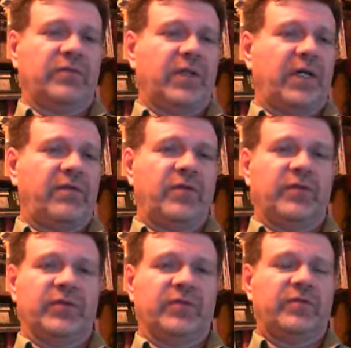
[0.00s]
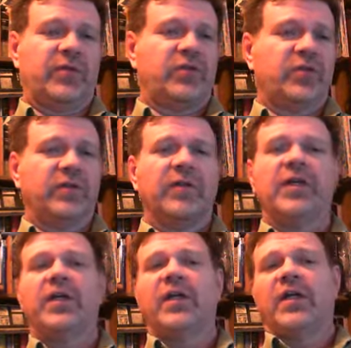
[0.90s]
5 years in the future,
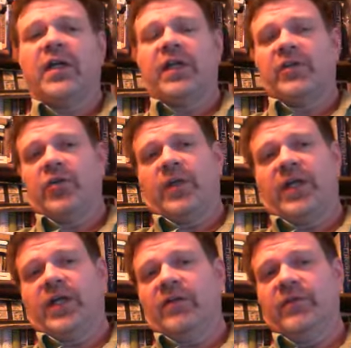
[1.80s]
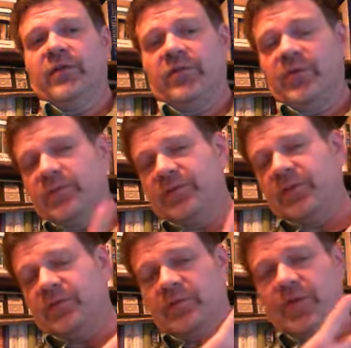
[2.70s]
and you have a 3%
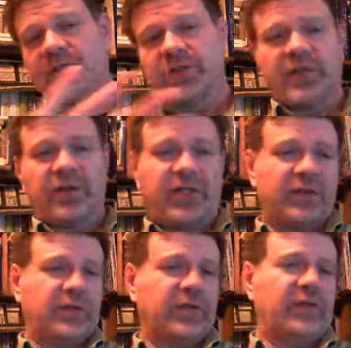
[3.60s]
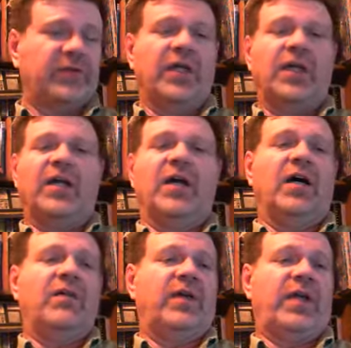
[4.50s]
inflationary increase
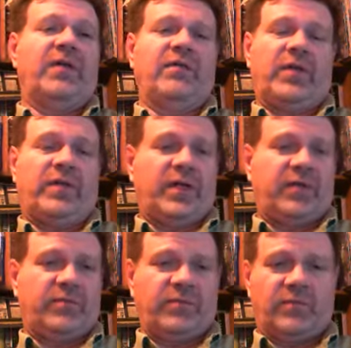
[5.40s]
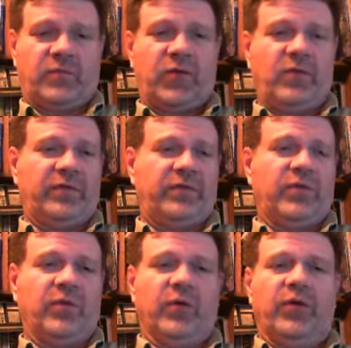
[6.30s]
of everything going
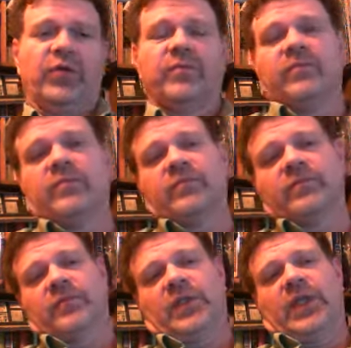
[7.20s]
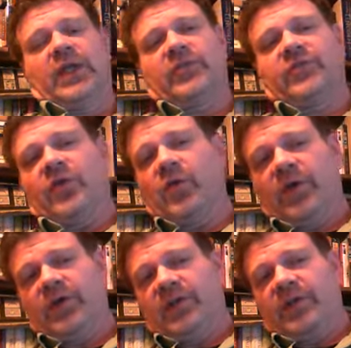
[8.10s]
forward. So
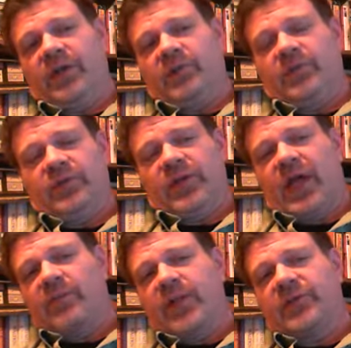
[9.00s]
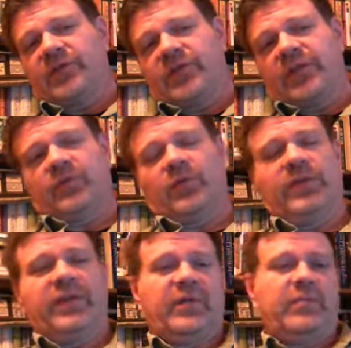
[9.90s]
where did the numbers not make sense? Where
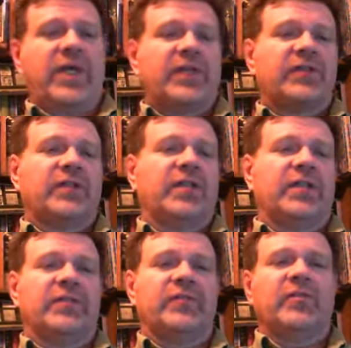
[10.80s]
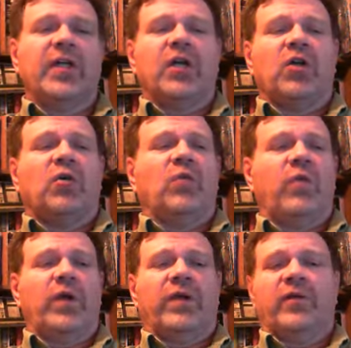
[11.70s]
did they make sense?
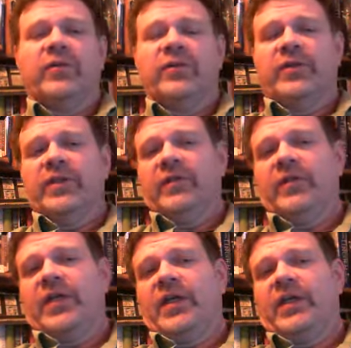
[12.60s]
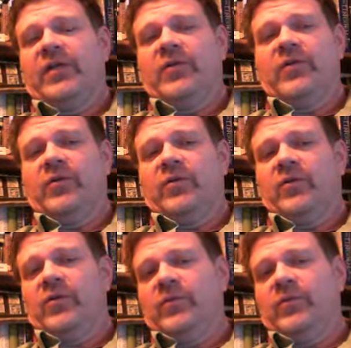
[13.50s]
Where did they go